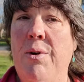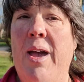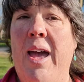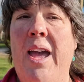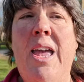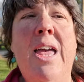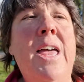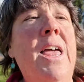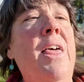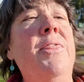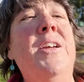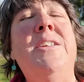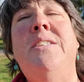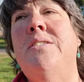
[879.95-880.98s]
okay?
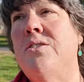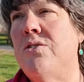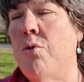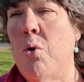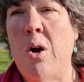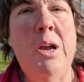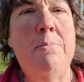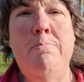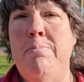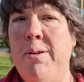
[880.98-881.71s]
The historic